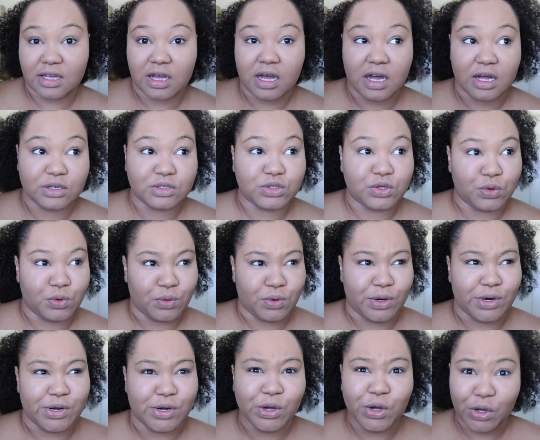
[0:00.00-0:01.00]

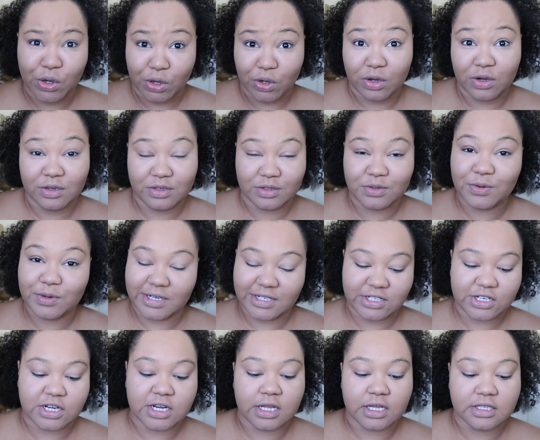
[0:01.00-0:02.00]
Contour
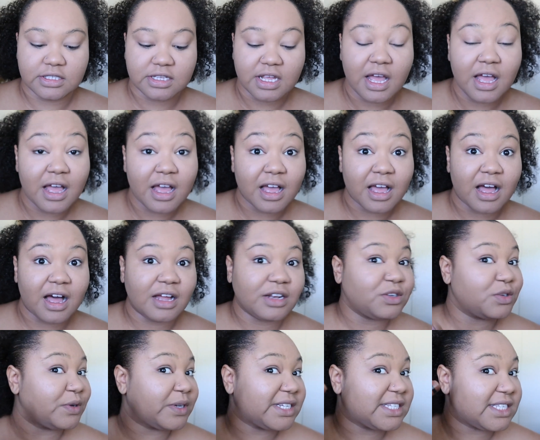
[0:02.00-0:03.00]

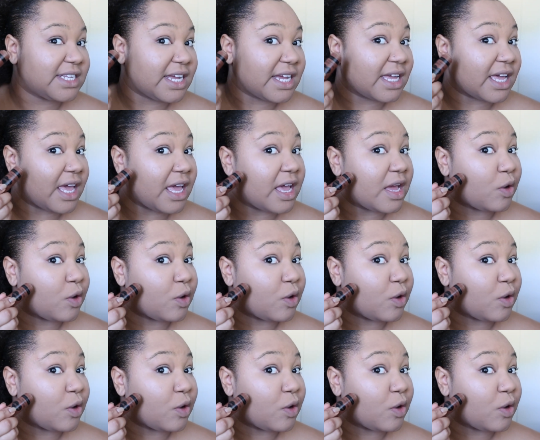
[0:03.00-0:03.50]
Stick